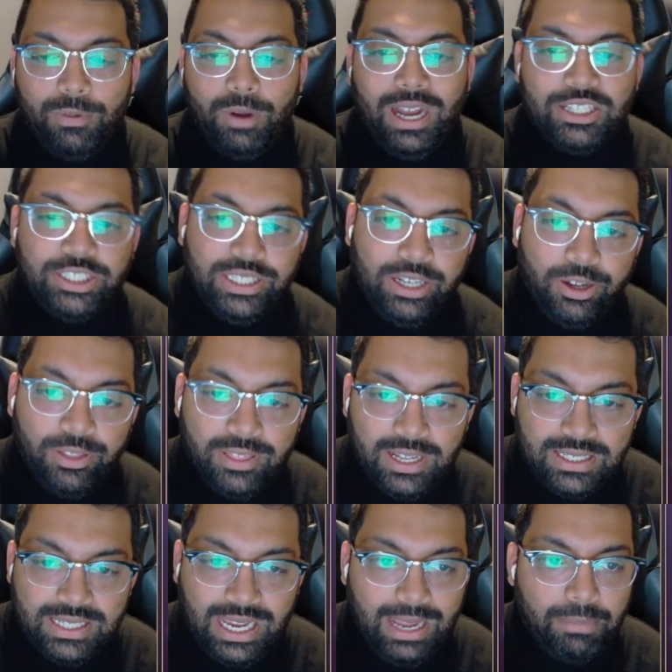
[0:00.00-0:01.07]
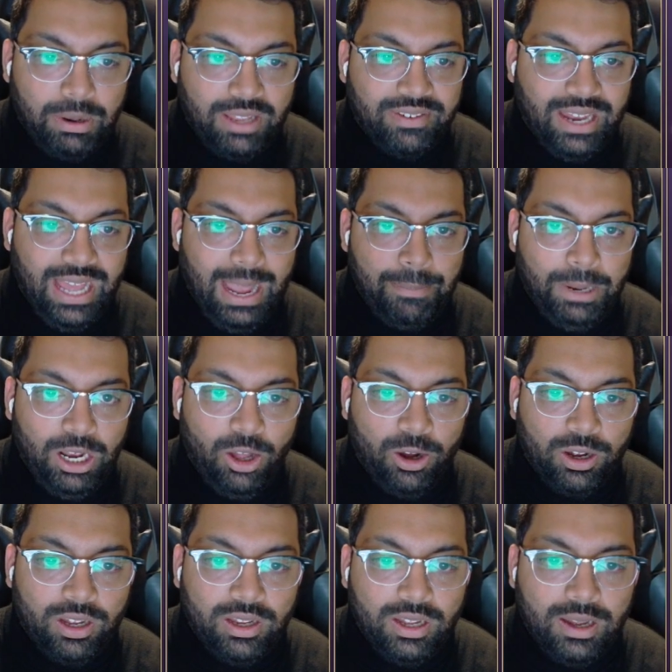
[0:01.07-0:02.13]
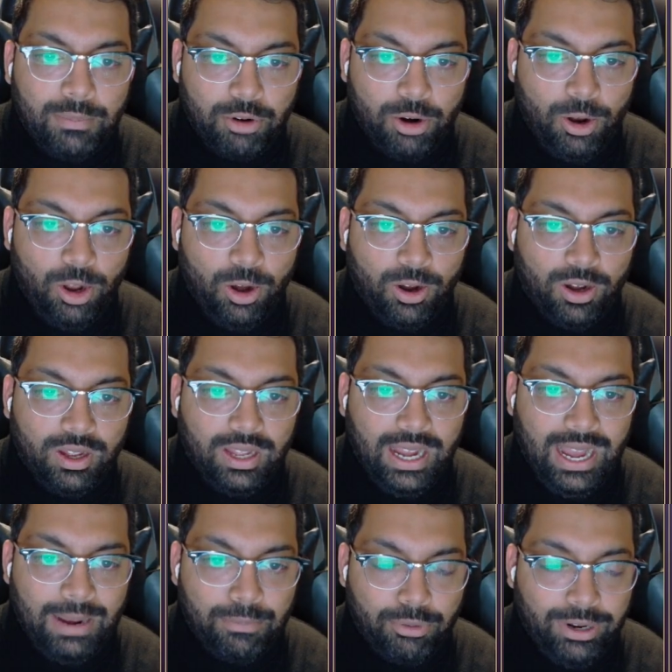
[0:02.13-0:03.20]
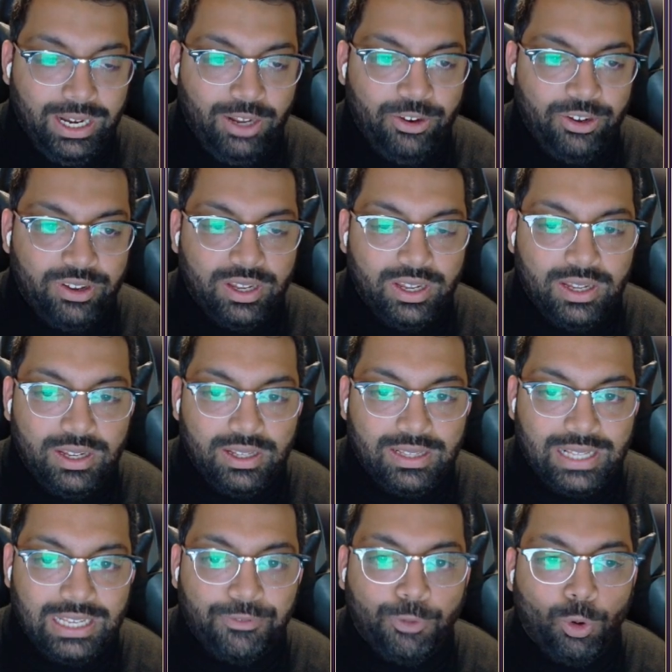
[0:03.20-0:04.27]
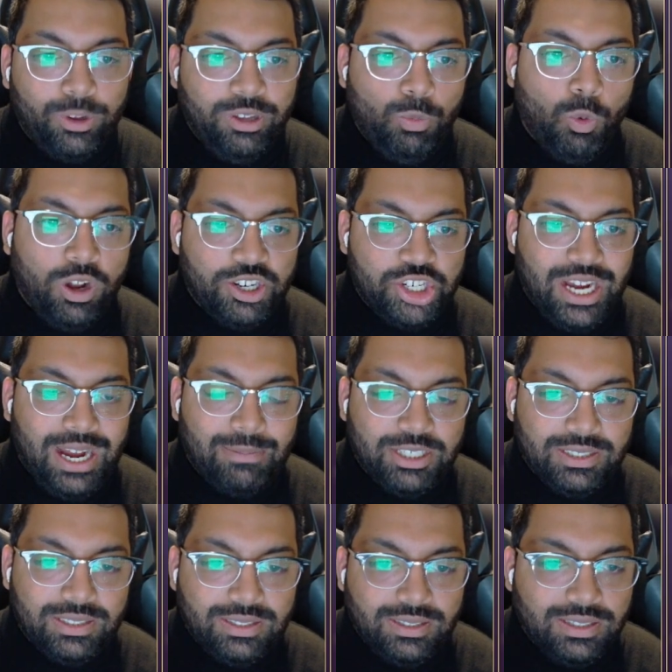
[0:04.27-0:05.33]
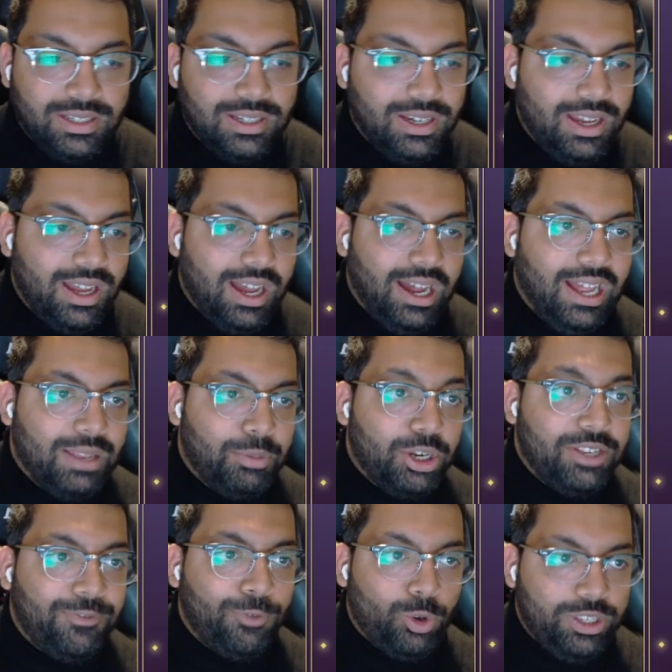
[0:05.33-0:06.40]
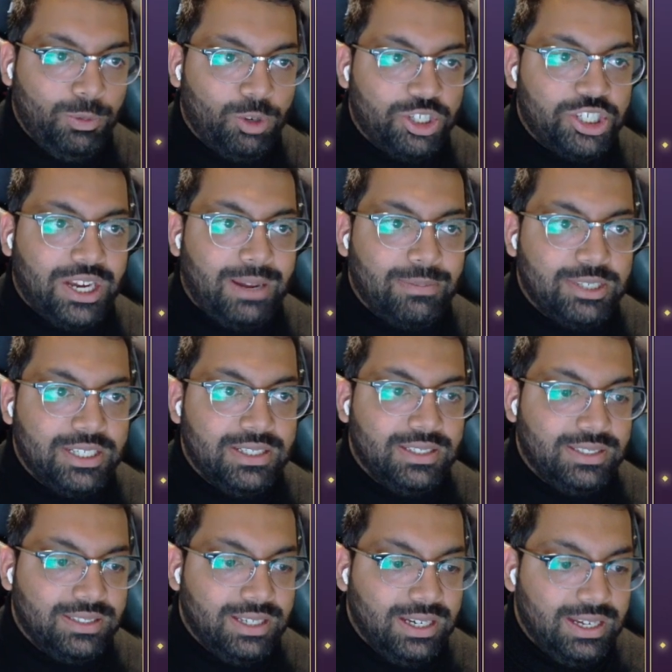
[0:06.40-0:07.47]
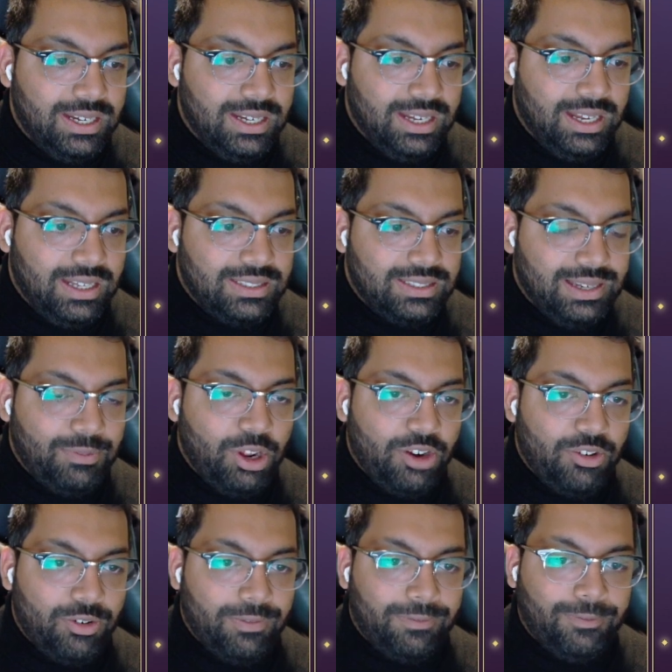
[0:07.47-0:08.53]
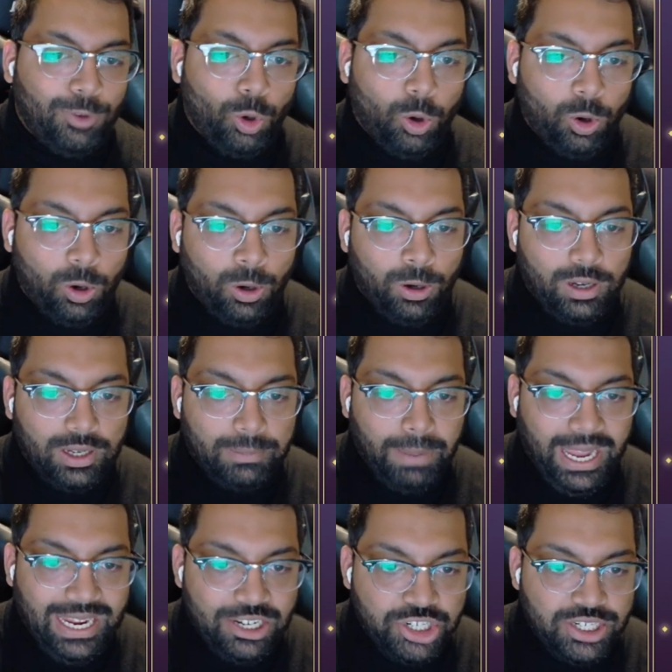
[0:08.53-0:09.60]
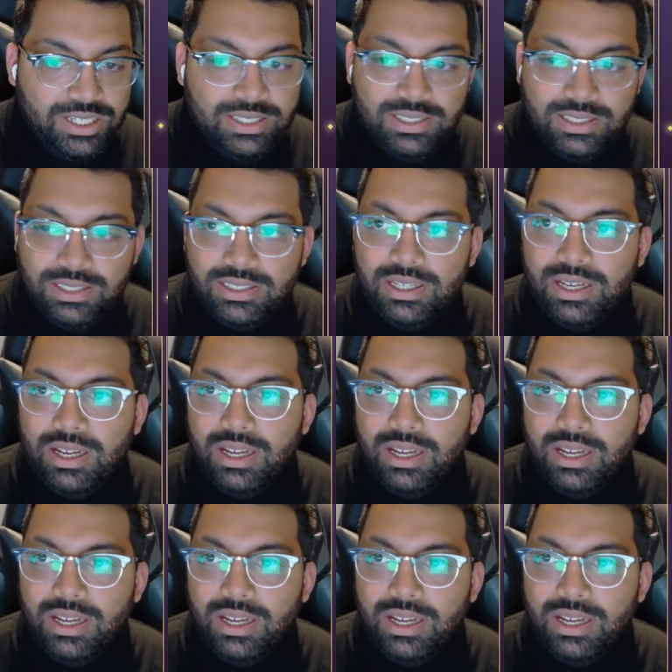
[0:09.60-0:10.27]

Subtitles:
Actually, no, 38 plus an epilogue, prologue, and prelude. That's 41 chapters. The book is 41 chapters, 704 pages.